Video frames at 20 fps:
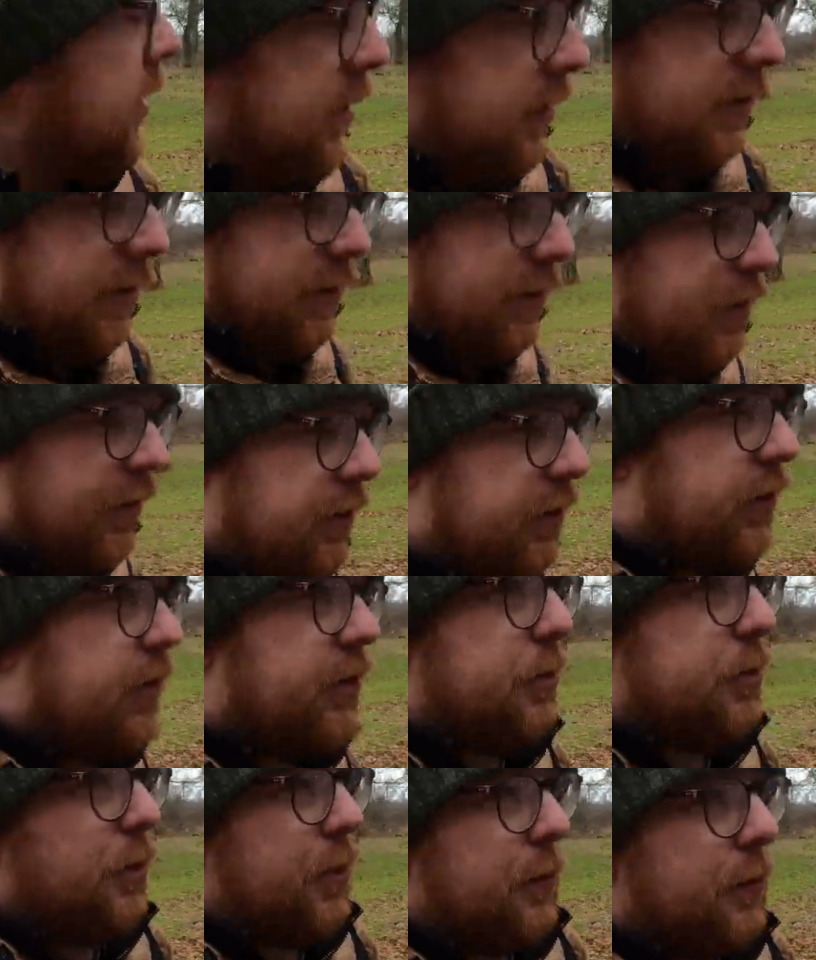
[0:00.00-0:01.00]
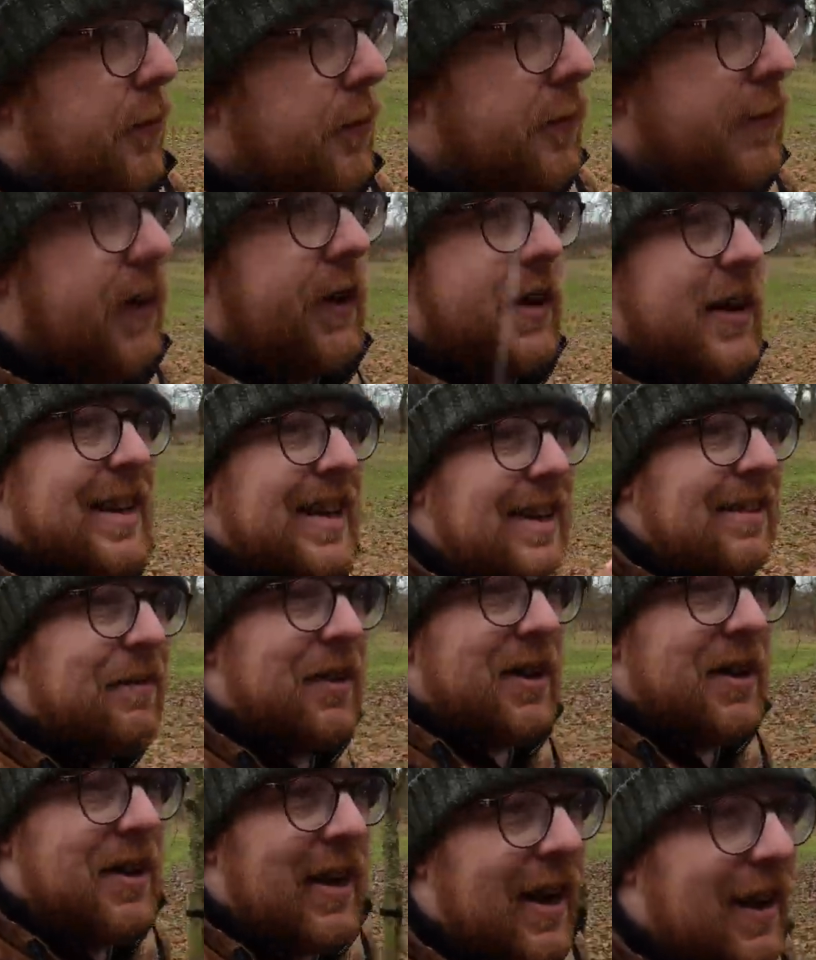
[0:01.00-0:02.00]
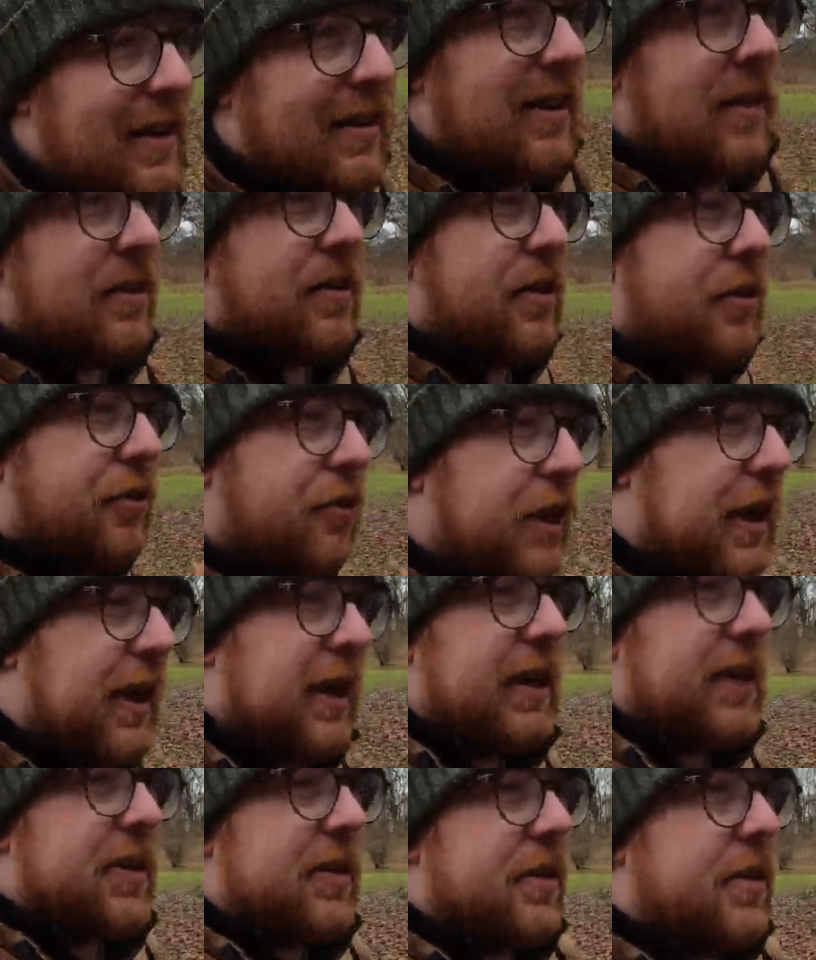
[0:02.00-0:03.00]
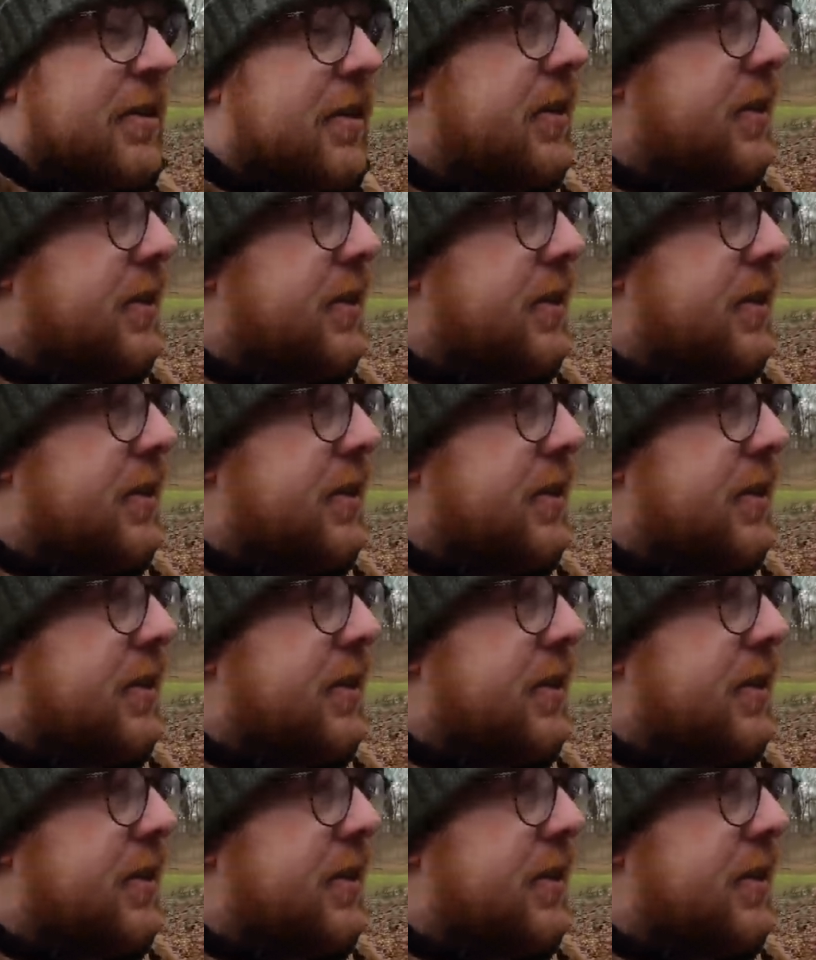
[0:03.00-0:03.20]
It's just such a beautiful thing, even in the rain.